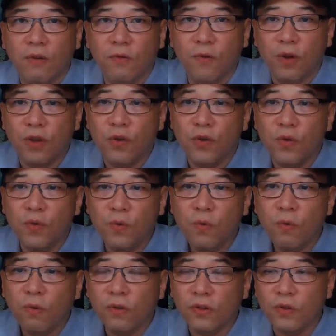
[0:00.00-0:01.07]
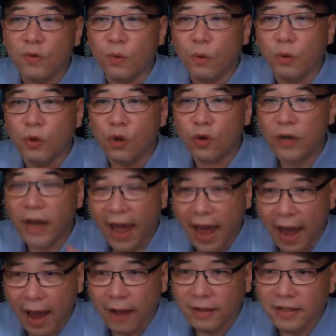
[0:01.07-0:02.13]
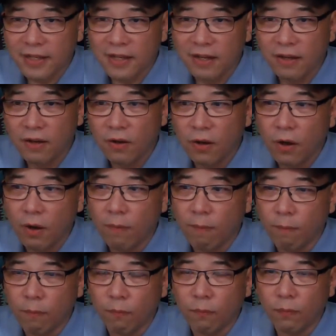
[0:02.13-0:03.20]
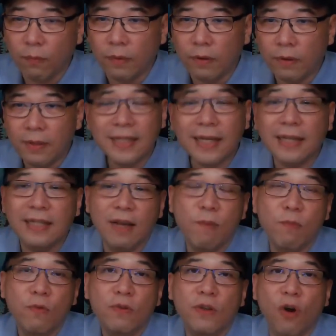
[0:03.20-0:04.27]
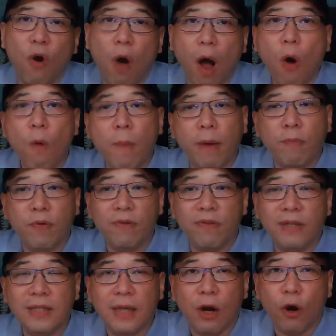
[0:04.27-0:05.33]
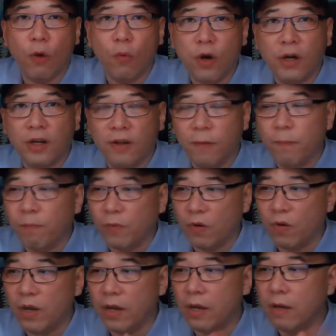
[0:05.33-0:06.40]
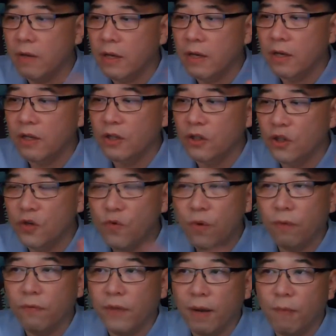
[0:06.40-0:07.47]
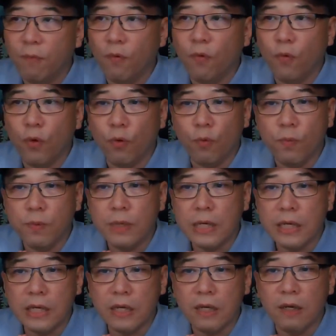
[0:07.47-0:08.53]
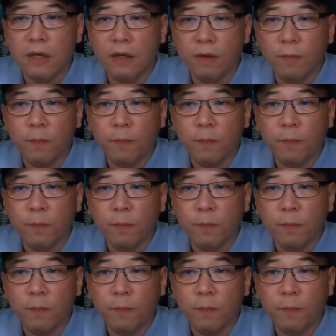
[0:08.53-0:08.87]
for you to look at. These examples are all my previous artwork. Okay, 2 of them will be